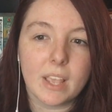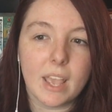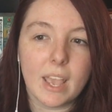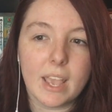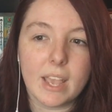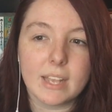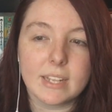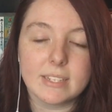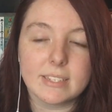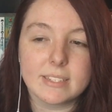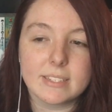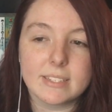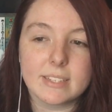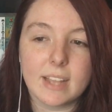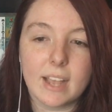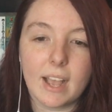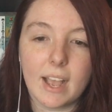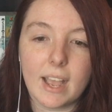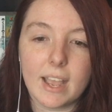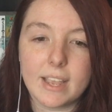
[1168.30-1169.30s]
and
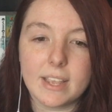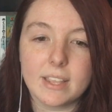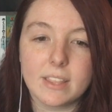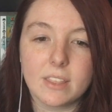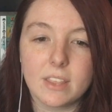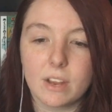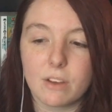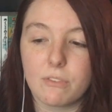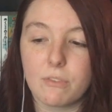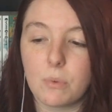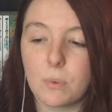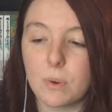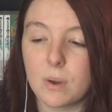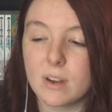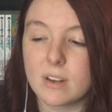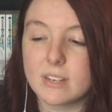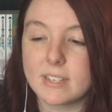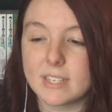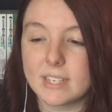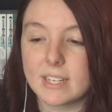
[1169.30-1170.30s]
I
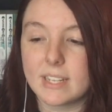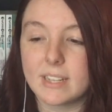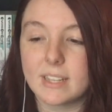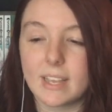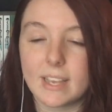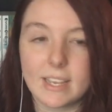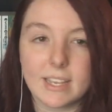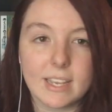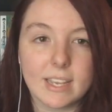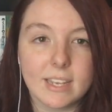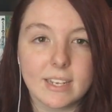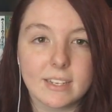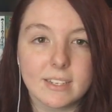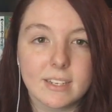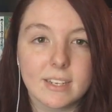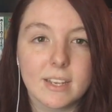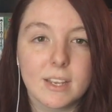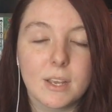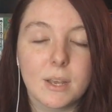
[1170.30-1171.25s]
therefore didn't like it.